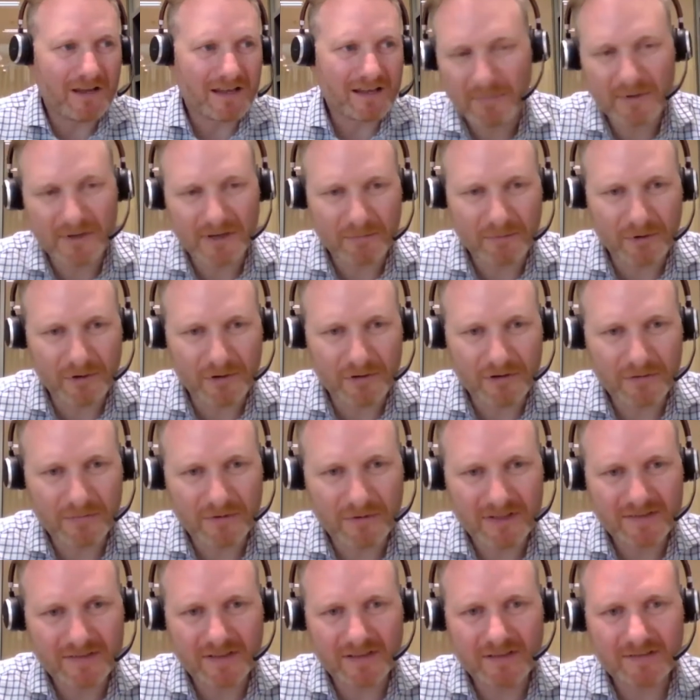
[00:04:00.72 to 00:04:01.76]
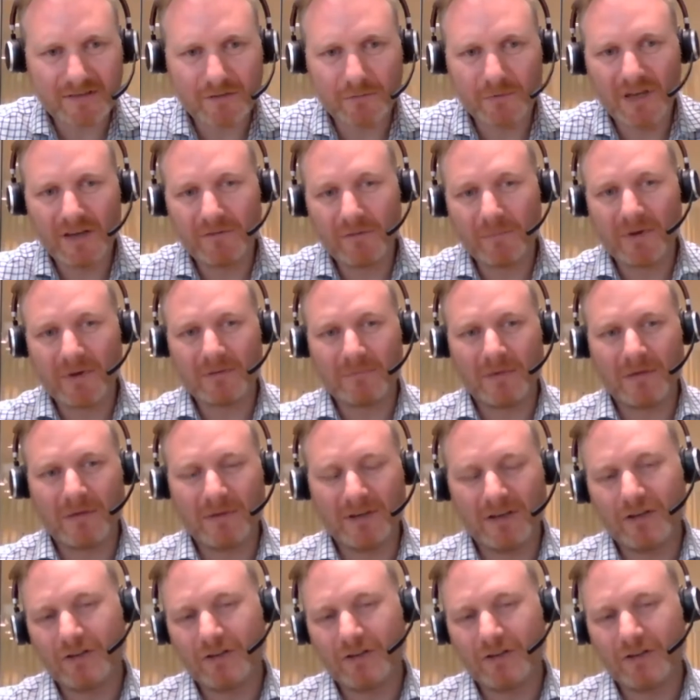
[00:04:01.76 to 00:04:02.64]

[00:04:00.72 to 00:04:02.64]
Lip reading: popular program, let's say. So we have about maybe